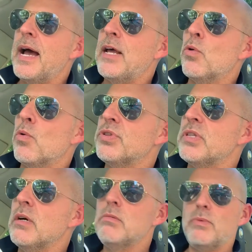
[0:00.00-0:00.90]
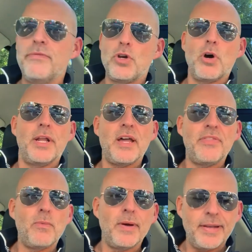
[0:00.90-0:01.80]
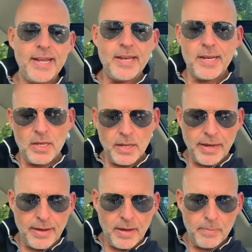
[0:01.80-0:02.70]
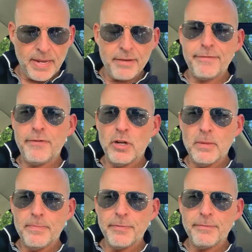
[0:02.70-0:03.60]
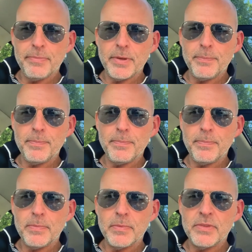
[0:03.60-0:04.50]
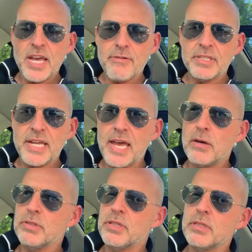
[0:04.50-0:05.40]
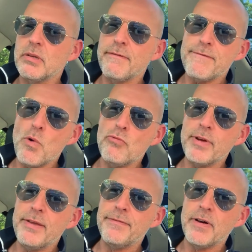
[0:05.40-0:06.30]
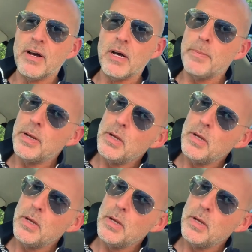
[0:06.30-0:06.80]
And also, we've got another one in Fulham, terraced house, full refurb